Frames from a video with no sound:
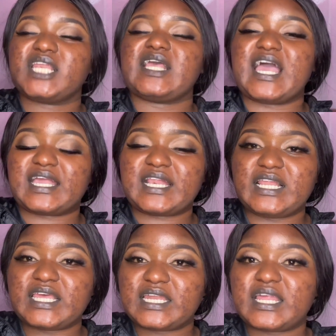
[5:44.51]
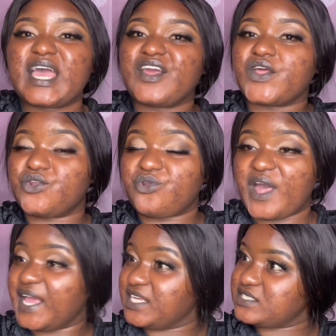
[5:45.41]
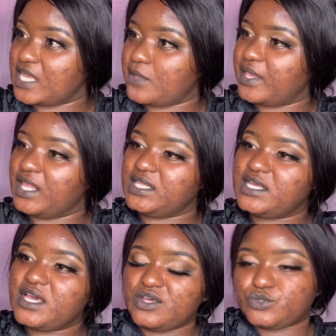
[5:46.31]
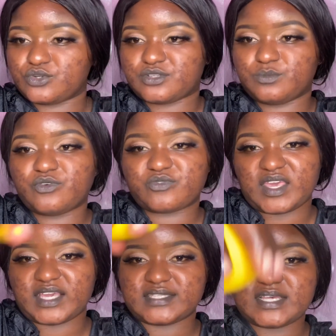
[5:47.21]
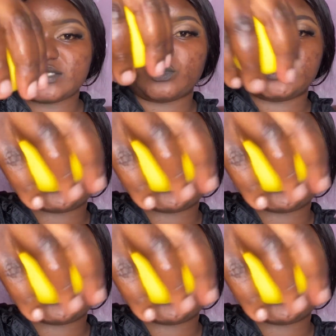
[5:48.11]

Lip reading: a clean dry towel, to remove the excess water.